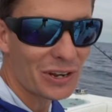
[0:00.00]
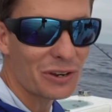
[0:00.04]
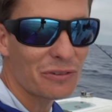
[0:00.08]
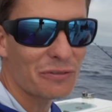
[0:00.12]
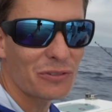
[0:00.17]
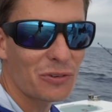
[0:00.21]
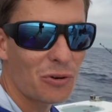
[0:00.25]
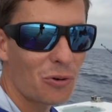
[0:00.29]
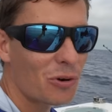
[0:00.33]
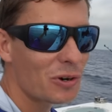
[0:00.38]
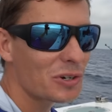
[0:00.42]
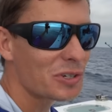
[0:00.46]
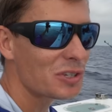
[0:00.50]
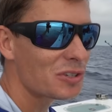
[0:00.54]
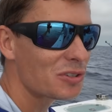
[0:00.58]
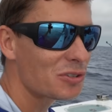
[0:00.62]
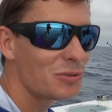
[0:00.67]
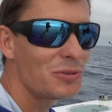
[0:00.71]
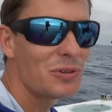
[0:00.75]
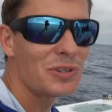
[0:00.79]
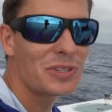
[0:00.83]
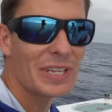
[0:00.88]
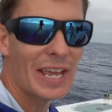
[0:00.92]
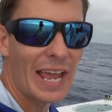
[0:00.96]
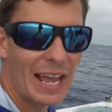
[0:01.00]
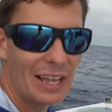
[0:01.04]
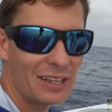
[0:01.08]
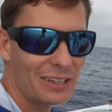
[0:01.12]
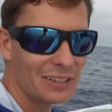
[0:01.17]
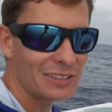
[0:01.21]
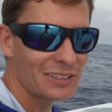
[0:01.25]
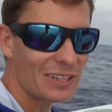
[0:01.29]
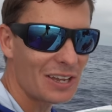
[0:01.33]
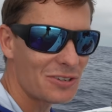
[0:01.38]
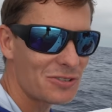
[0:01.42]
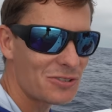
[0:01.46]
and of course, as soon as
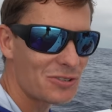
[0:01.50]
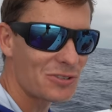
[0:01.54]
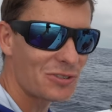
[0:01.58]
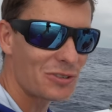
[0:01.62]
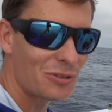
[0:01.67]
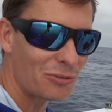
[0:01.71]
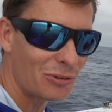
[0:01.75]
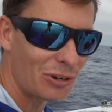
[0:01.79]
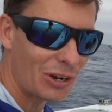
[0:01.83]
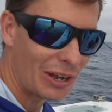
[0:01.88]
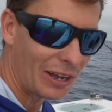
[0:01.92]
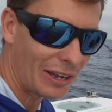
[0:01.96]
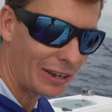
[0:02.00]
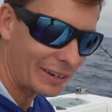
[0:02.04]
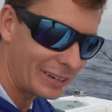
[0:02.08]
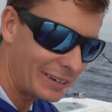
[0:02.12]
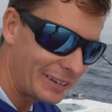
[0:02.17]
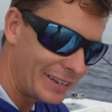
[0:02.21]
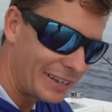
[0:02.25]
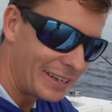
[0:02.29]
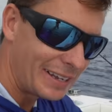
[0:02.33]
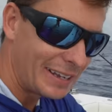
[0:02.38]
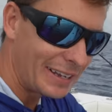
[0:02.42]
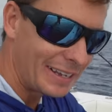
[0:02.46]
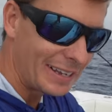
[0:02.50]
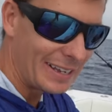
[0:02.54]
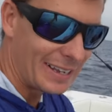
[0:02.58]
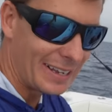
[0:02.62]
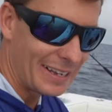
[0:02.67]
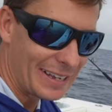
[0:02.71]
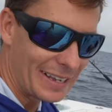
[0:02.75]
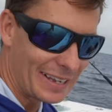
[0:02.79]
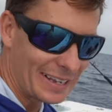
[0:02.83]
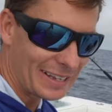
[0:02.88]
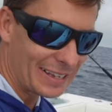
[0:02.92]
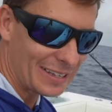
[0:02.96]
Alec touches the rod,
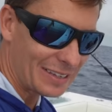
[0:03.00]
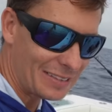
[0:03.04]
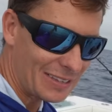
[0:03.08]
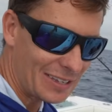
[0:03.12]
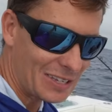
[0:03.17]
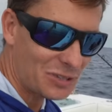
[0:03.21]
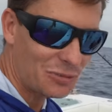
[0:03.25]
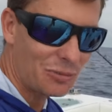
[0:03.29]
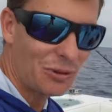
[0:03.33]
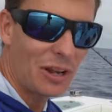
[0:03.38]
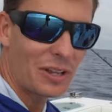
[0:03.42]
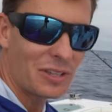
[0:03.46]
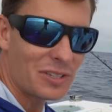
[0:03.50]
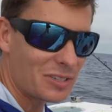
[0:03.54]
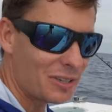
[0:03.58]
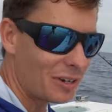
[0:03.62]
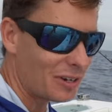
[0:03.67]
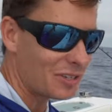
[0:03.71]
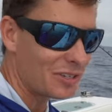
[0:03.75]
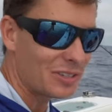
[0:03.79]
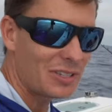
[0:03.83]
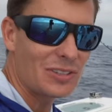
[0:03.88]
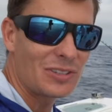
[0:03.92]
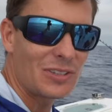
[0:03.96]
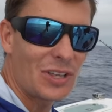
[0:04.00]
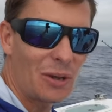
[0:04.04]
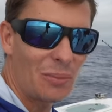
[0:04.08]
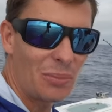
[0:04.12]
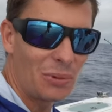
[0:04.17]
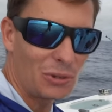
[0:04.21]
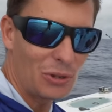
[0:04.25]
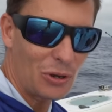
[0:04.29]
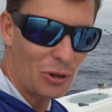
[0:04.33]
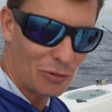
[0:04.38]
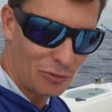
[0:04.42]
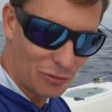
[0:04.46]
this rod starts to
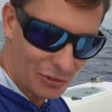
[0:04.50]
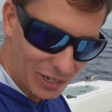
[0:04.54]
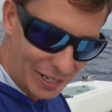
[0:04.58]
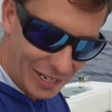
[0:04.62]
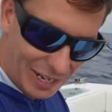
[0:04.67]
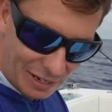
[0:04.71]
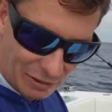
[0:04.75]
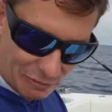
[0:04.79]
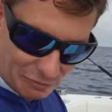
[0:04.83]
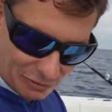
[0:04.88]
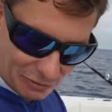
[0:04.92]
double over. He had a